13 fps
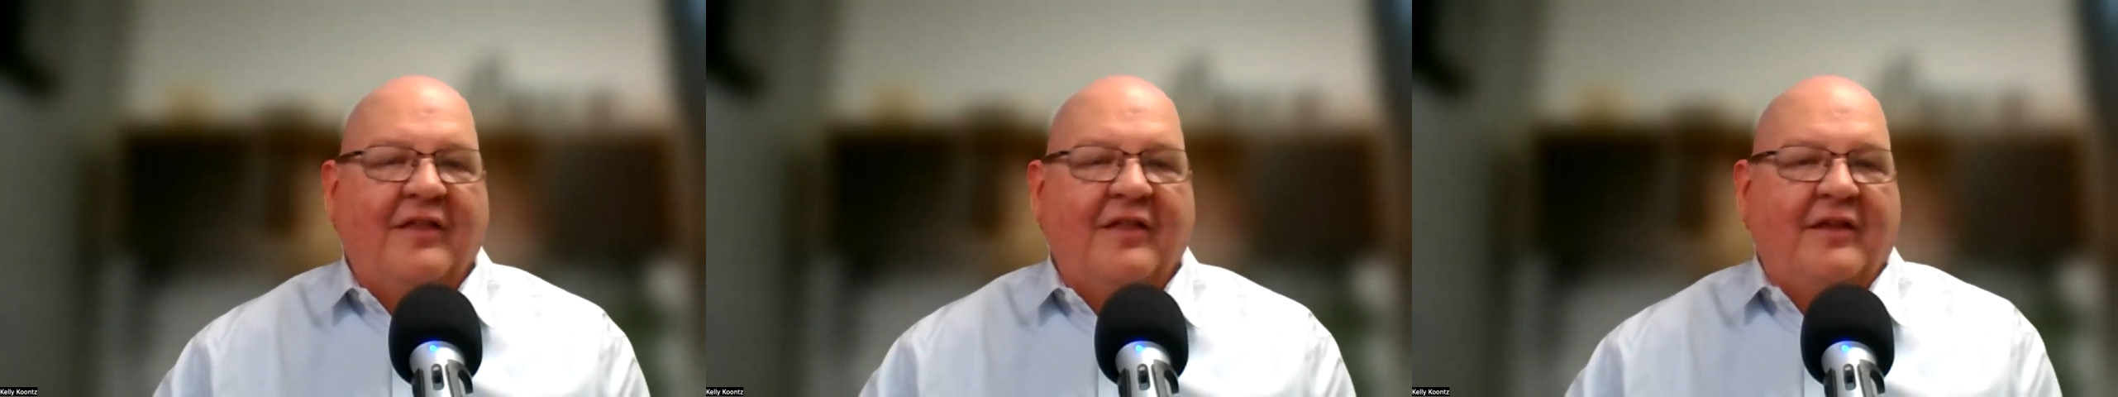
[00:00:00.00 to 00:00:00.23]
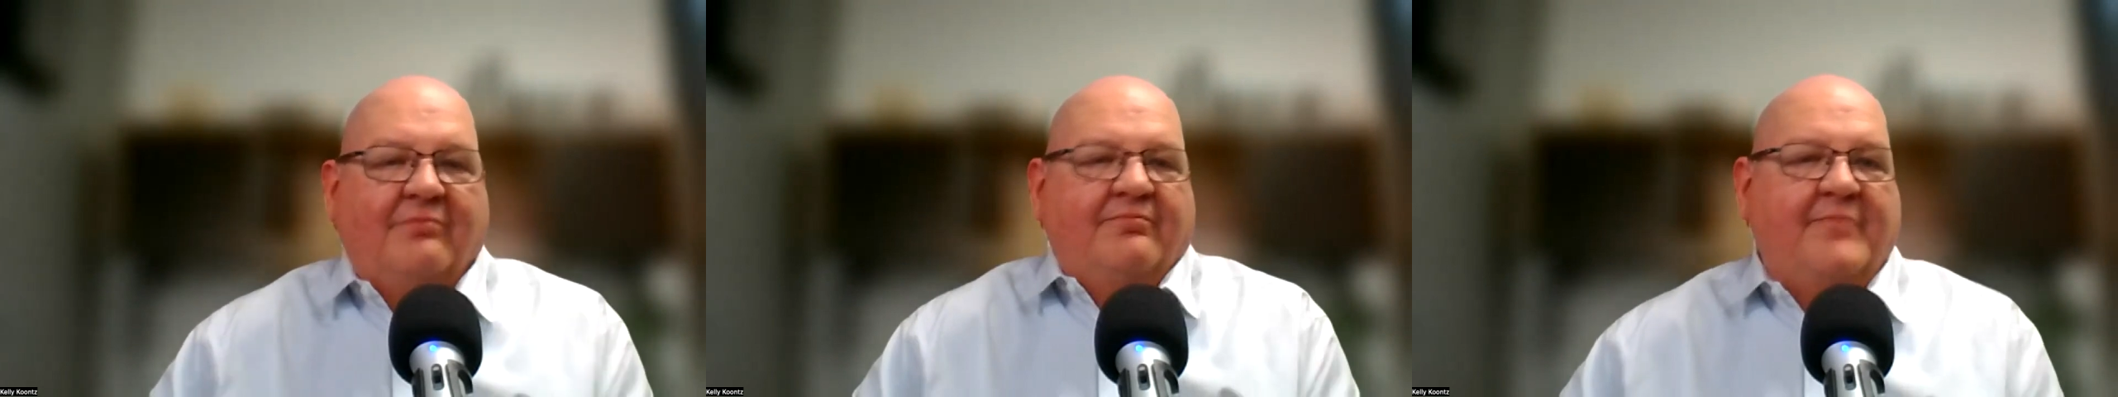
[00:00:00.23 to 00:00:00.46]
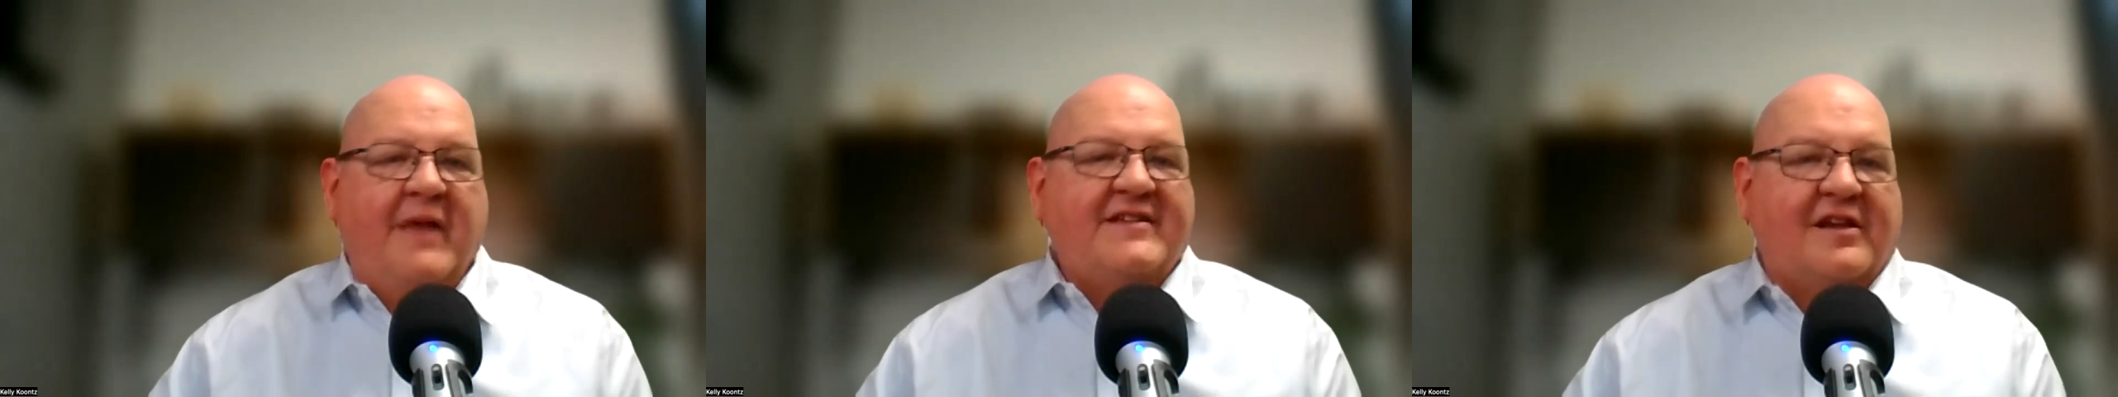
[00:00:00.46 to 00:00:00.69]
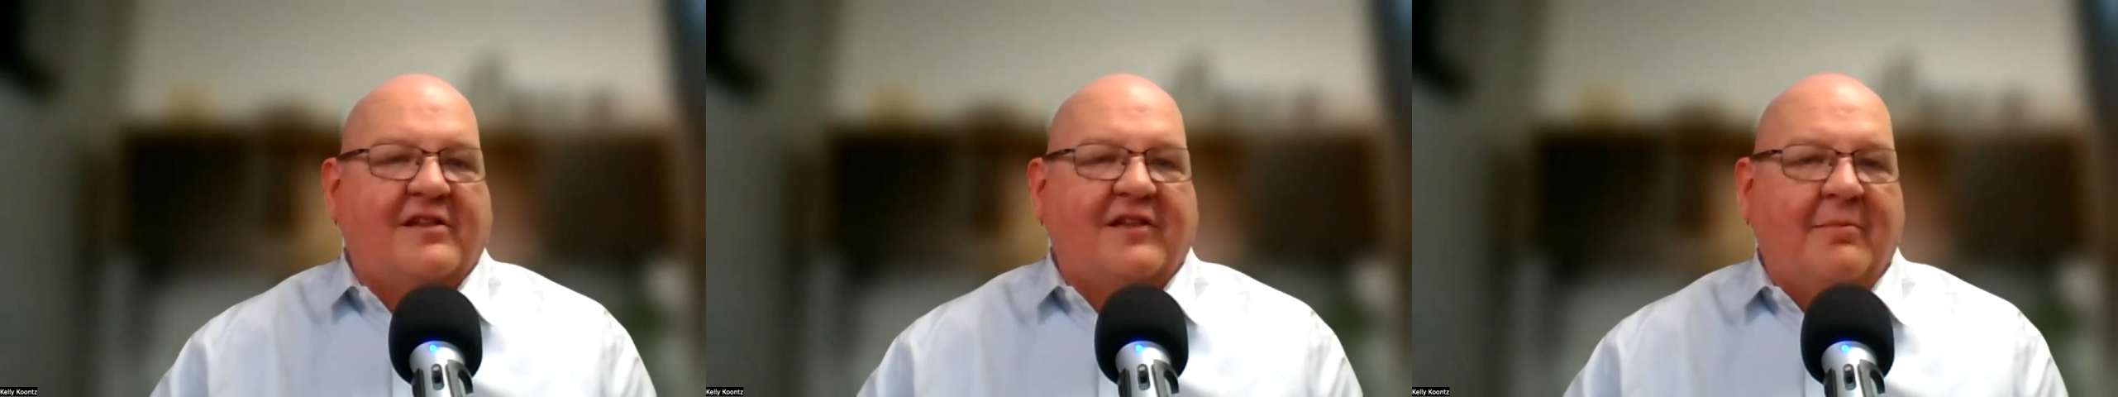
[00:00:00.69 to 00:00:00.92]
that
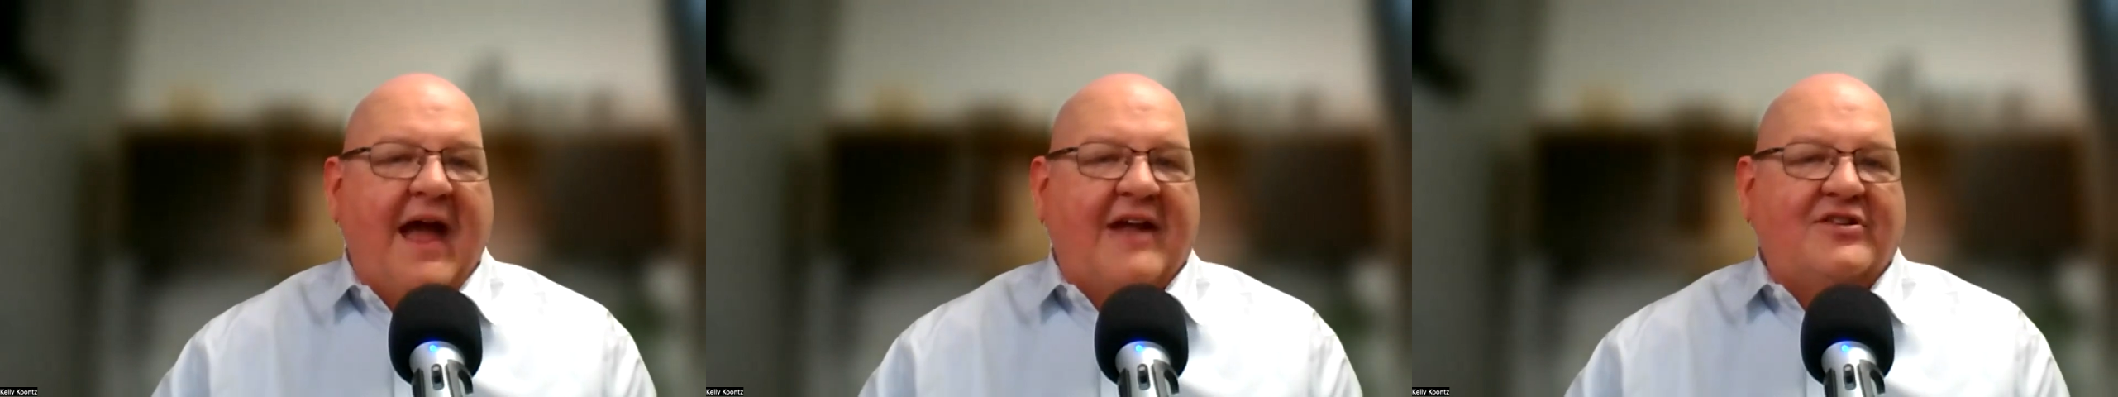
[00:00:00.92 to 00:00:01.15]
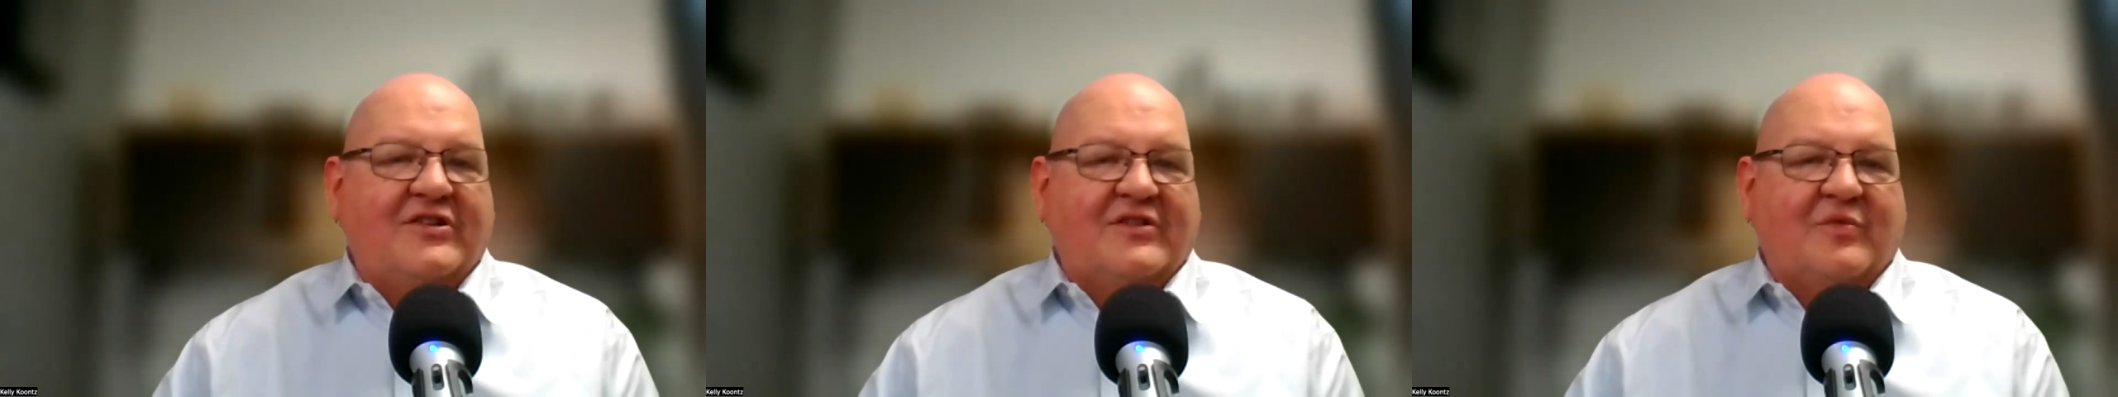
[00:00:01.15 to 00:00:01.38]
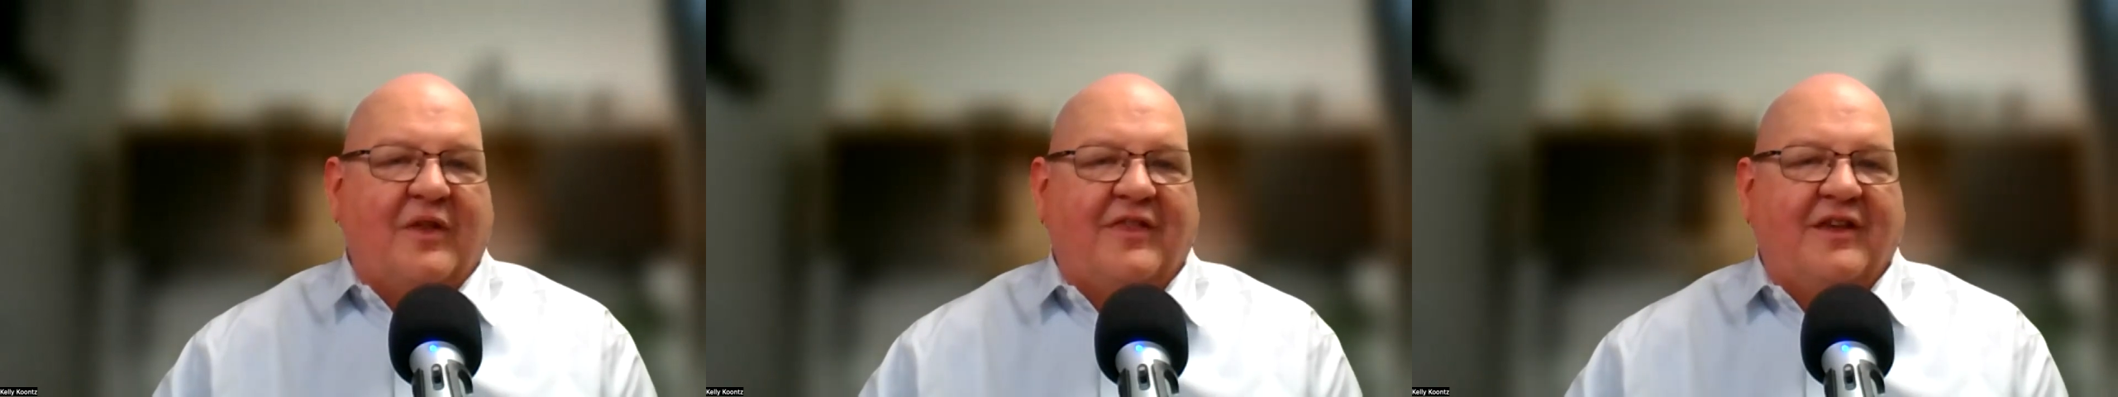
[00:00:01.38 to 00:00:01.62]
basically matches what